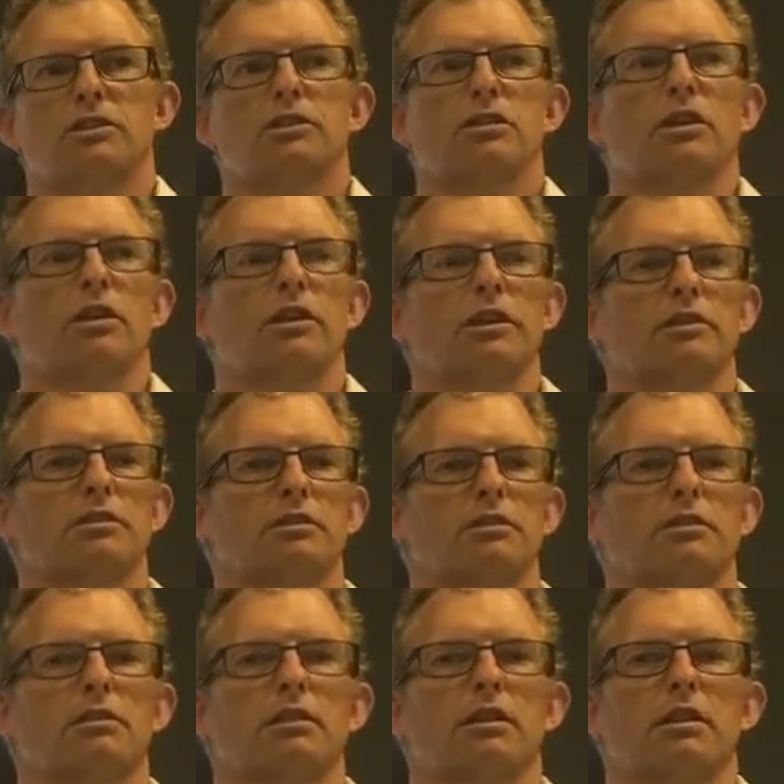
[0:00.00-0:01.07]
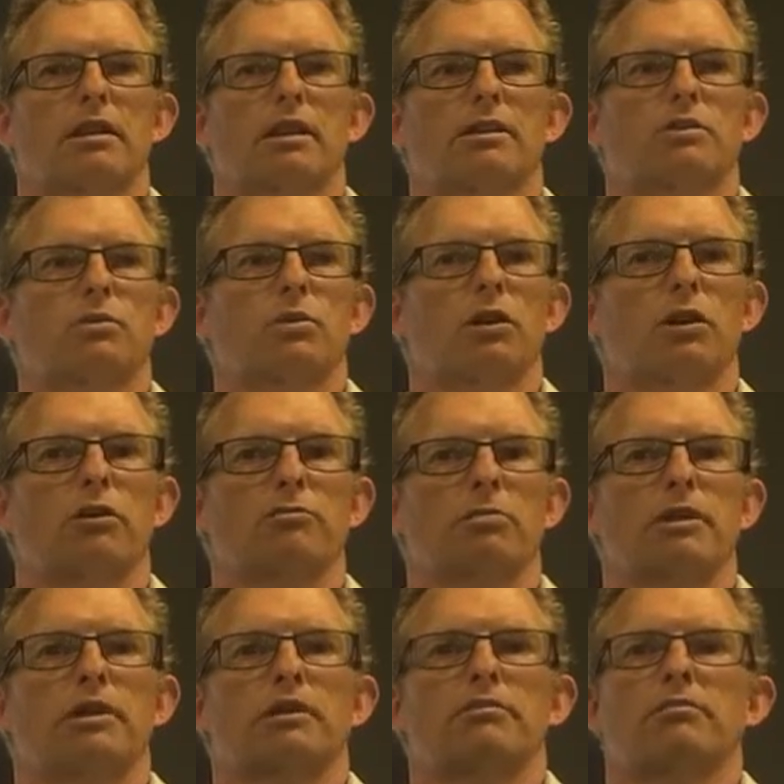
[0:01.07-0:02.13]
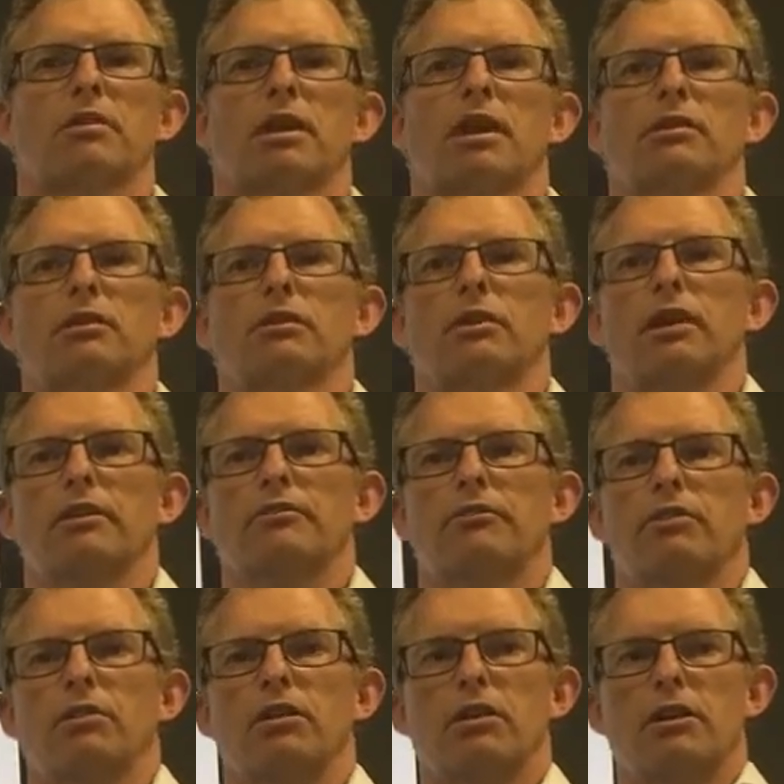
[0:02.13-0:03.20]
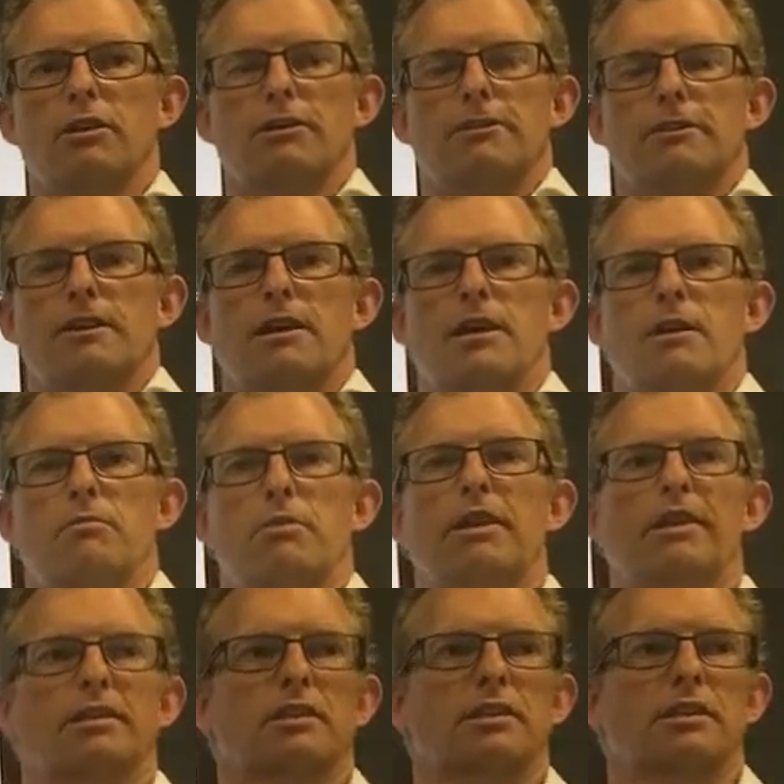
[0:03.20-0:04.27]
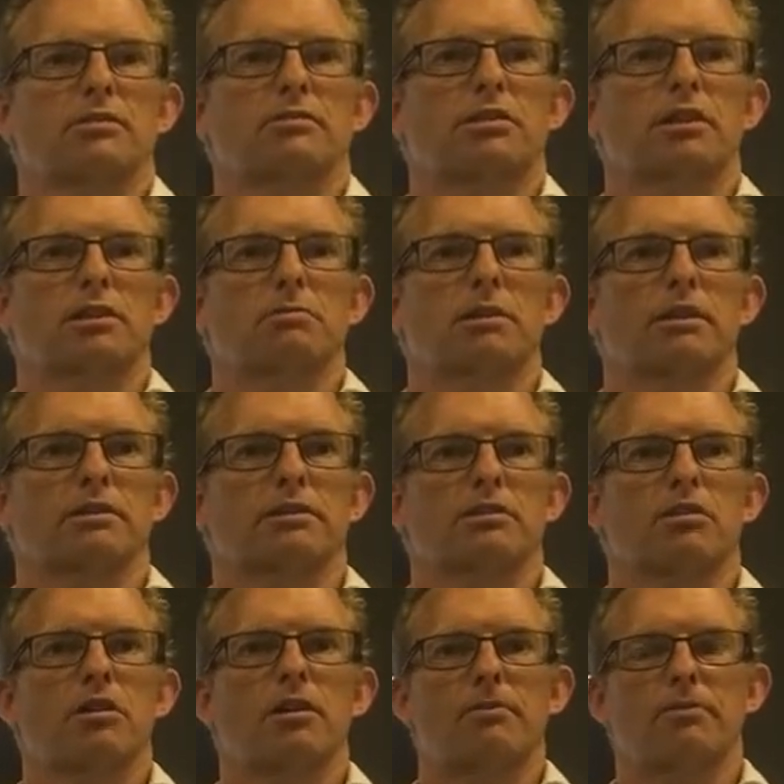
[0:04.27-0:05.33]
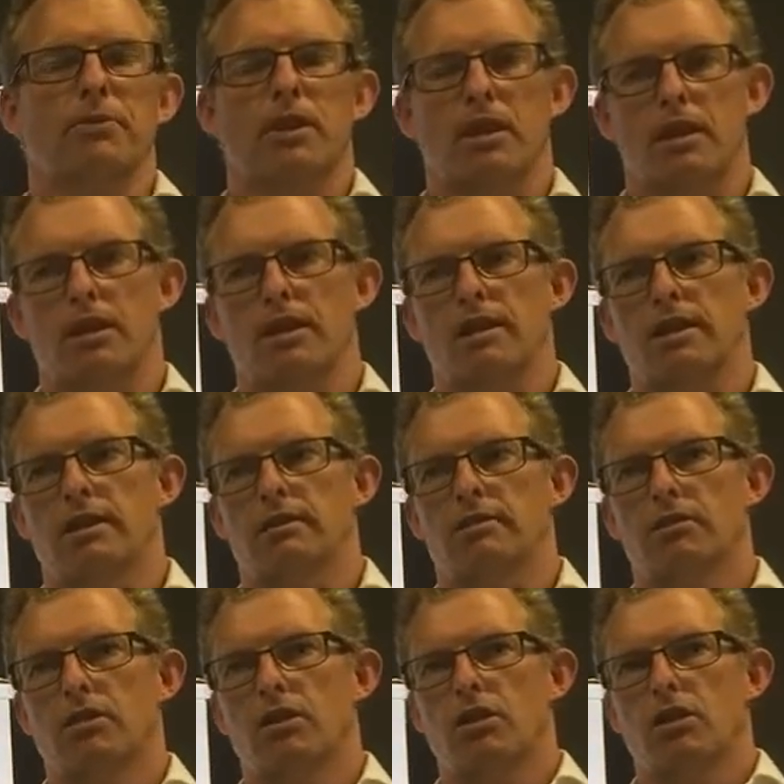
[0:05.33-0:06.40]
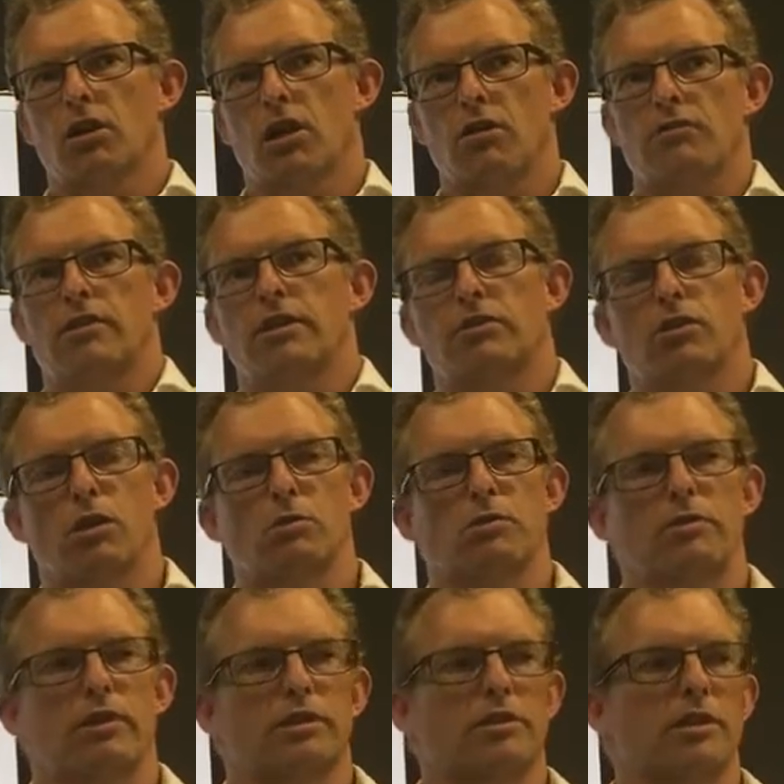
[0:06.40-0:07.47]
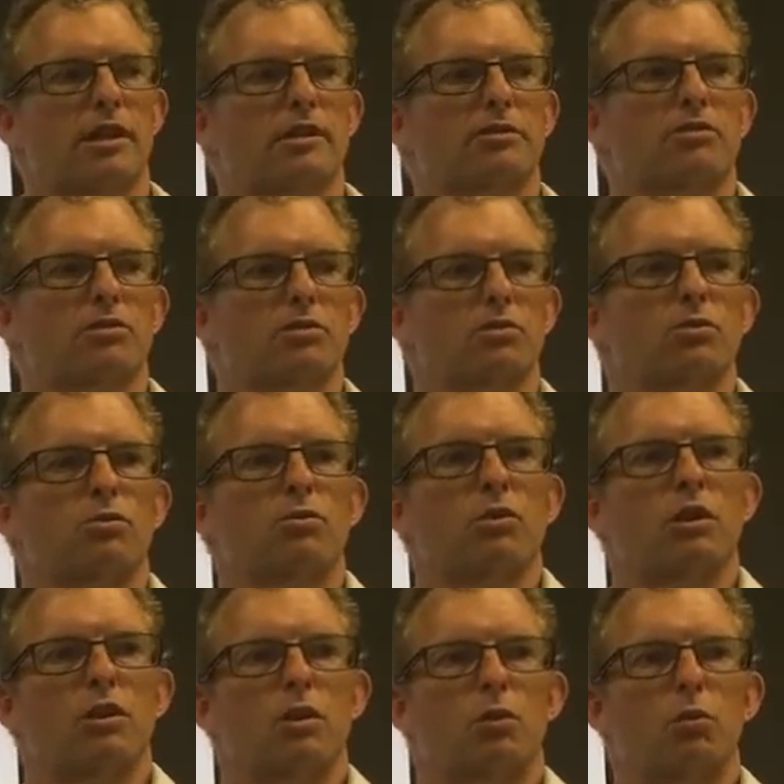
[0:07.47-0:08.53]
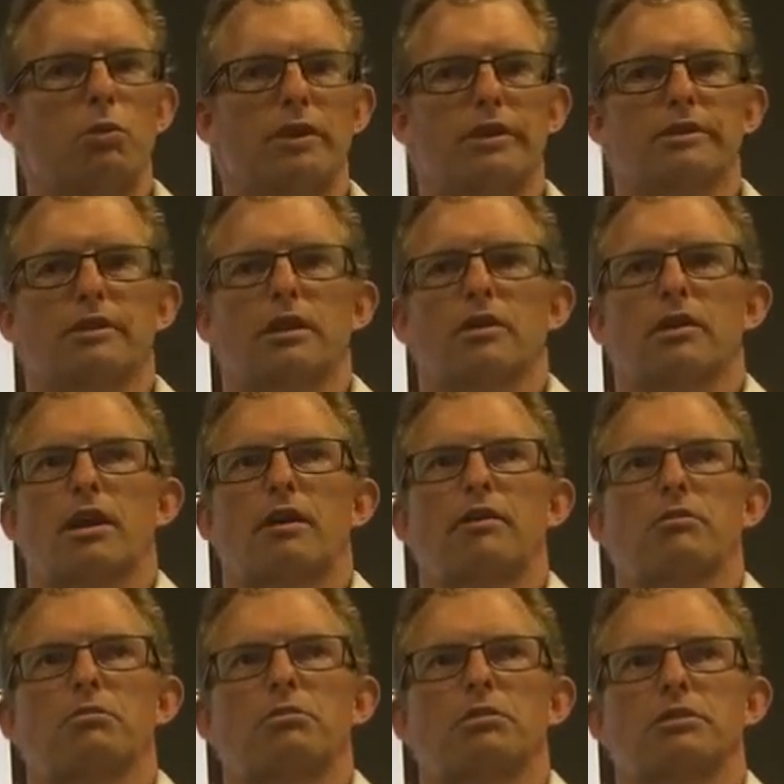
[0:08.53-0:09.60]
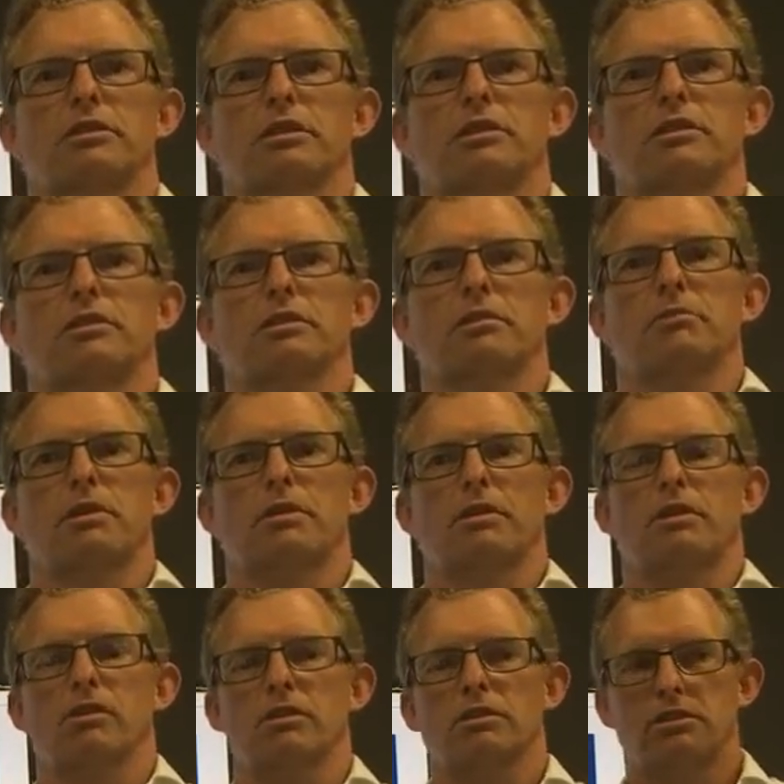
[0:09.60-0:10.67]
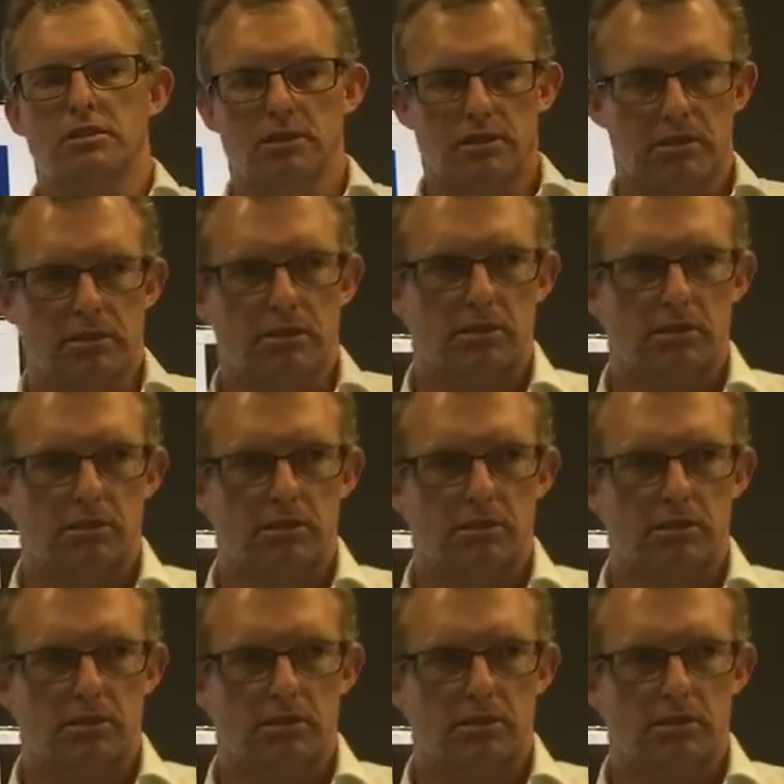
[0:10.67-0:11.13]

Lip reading: So, I guess, as you all know, I've been at Carlisle now for in excess of 6 months' time, and over that time I've had a chance to witness our current procedures and methodologies.